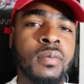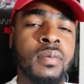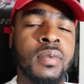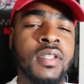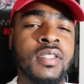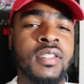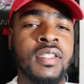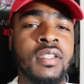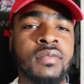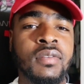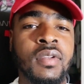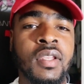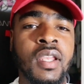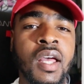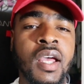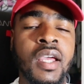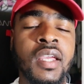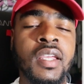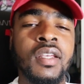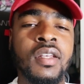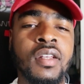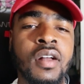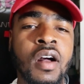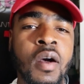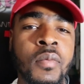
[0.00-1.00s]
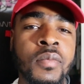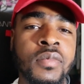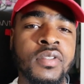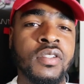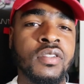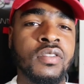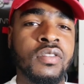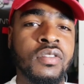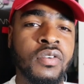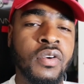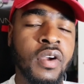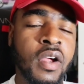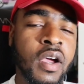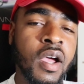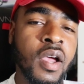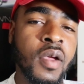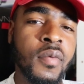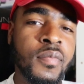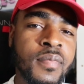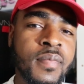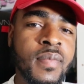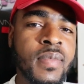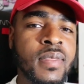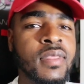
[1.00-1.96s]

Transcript: please leave a like, comment, subscribe.